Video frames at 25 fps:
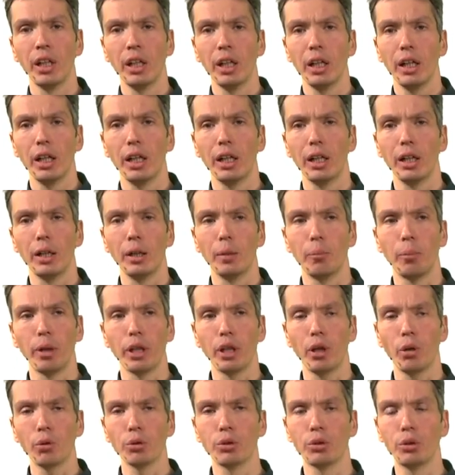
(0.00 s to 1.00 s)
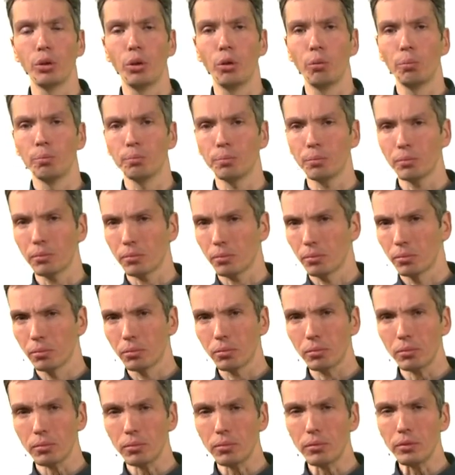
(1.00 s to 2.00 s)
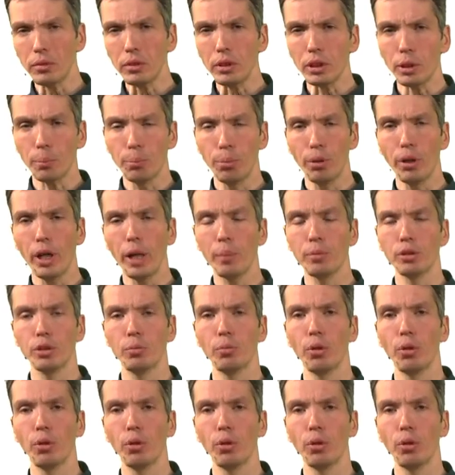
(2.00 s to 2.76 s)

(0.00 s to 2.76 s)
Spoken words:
But also, perhaps